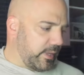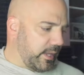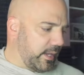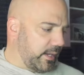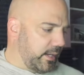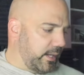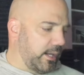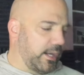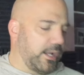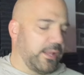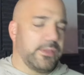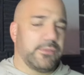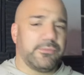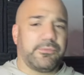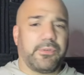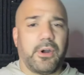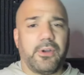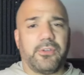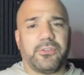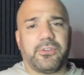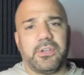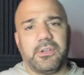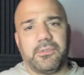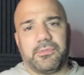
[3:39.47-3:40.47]
The
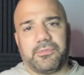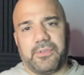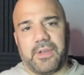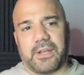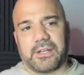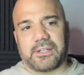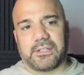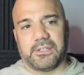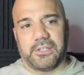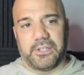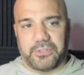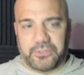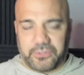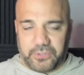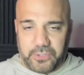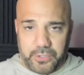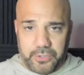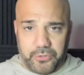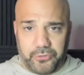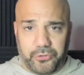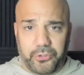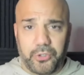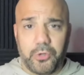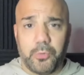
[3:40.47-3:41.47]
Virzi Effect
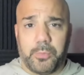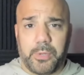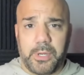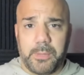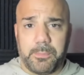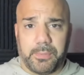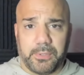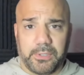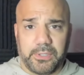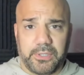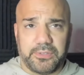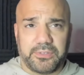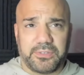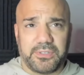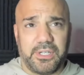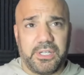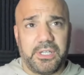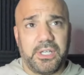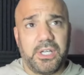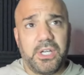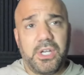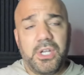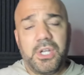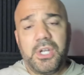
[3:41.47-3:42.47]
listeners, you people
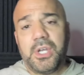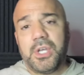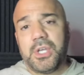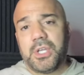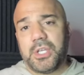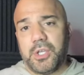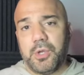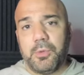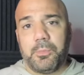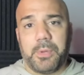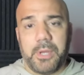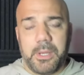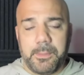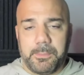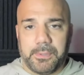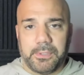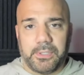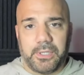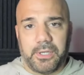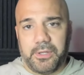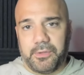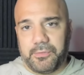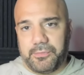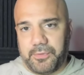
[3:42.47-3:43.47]
listening, you
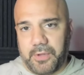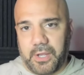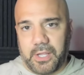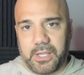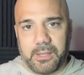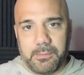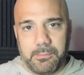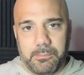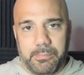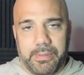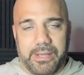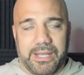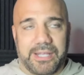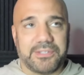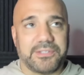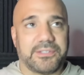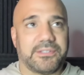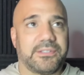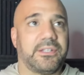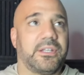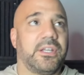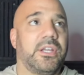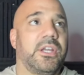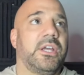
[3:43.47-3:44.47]
people are the fucking
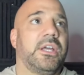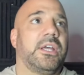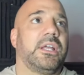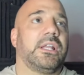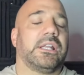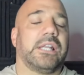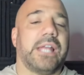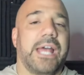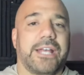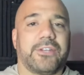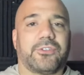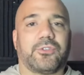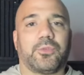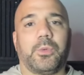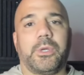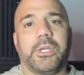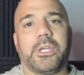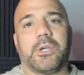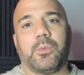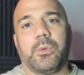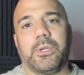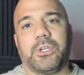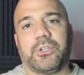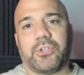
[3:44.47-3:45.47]
best. Last
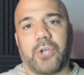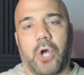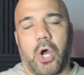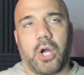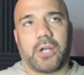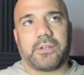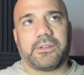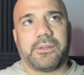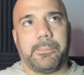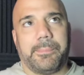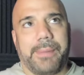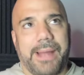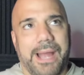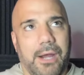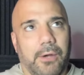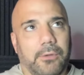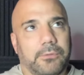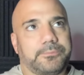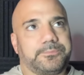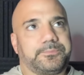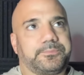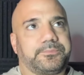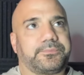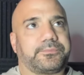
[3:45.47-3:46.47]
week, we talked
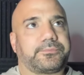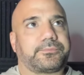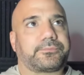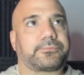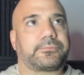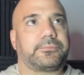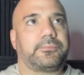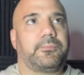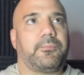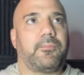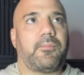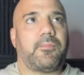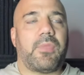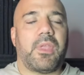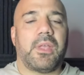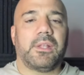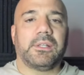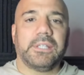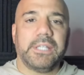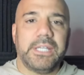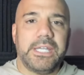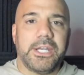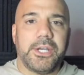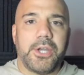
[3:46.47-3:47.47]
about
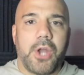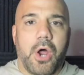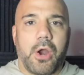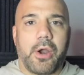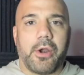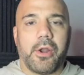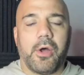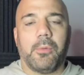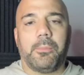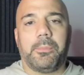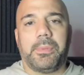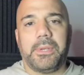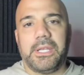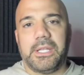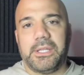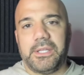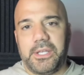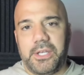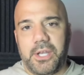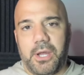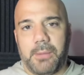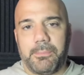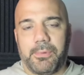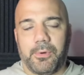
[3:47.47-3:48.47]
Leonardo being
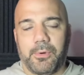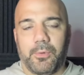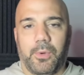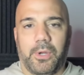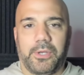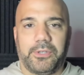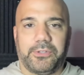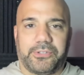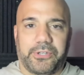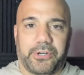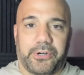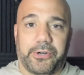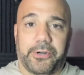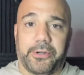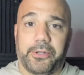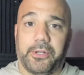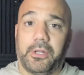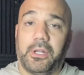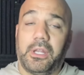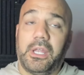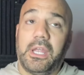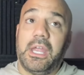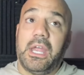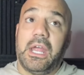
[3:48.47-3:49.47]
the number one
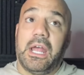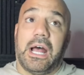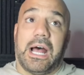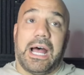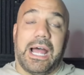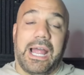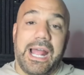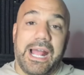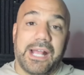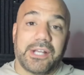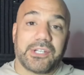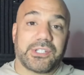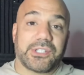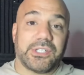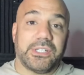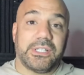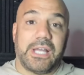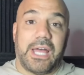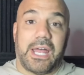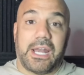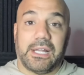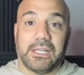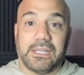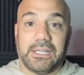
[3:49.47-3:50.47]
turtle. I actually
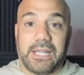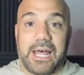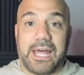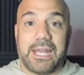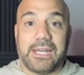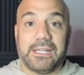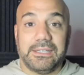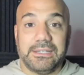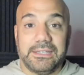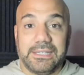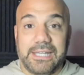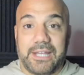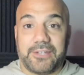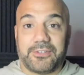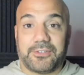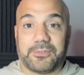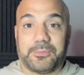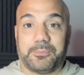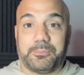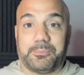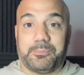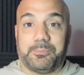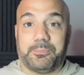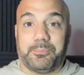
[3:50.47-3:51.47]
got a lot
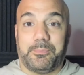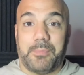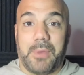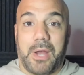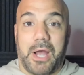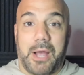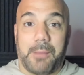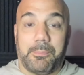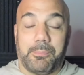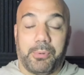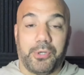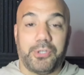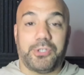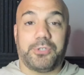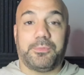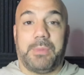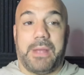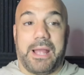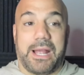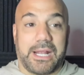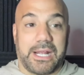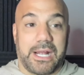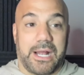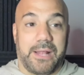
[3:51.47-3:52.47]
less
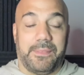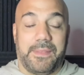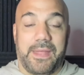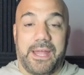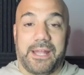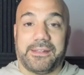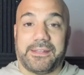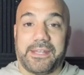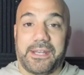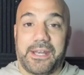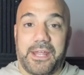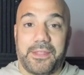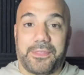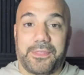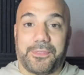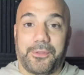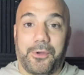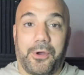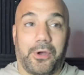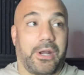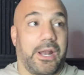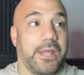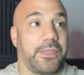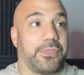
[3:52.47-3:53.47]
pushback on that than I
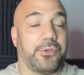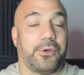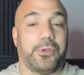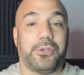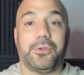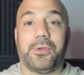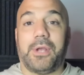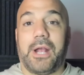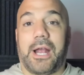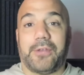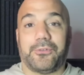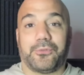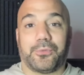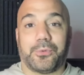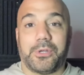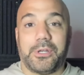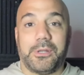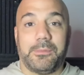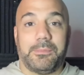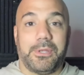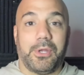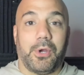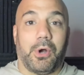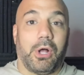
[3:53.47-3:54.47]
thought. I thought you guys were going
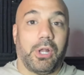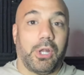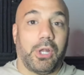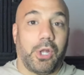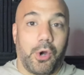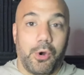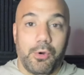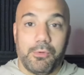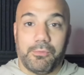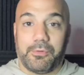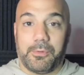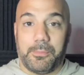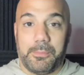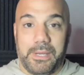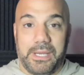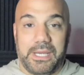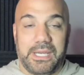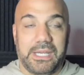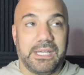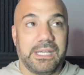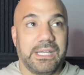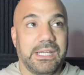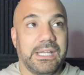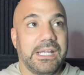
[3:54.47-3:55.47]
to be all over
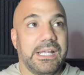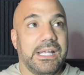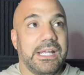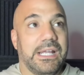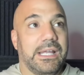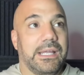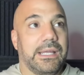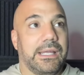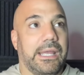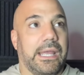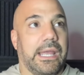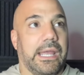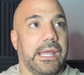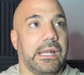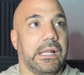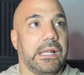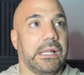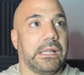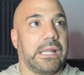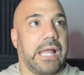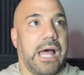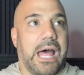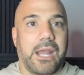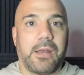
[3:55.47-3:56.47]
me. And a
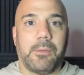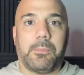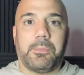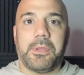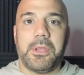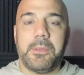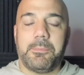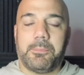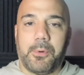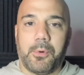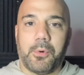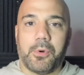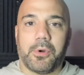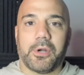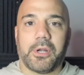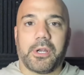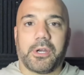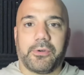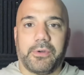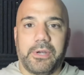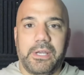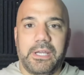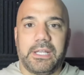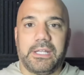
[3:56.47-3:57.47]
lot of people were
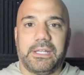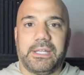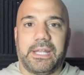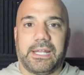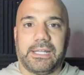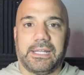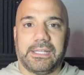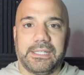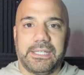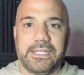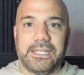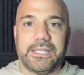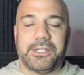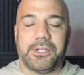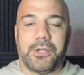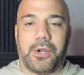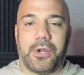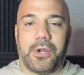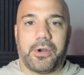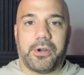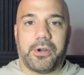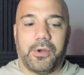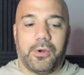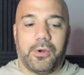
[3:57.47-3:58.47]
agreeing that
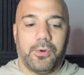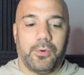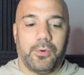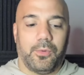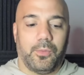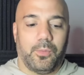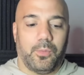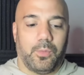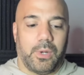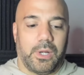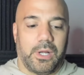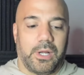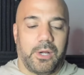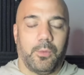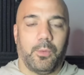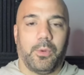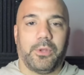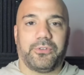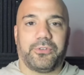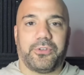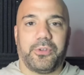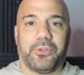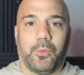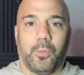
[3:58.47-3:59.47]
Leonardo
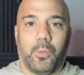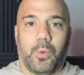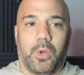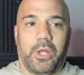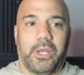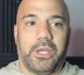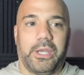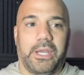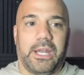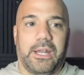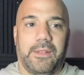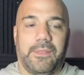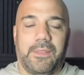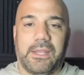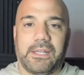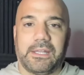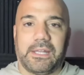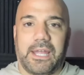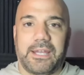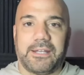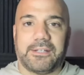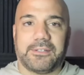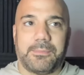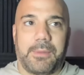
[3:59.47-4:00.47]
was the one, and they
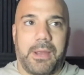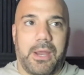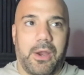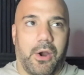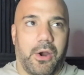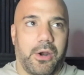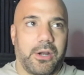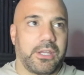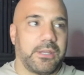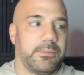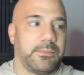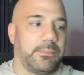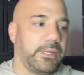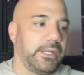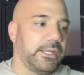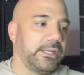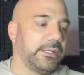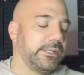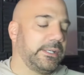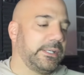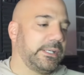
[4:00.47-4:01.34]
liked my argument.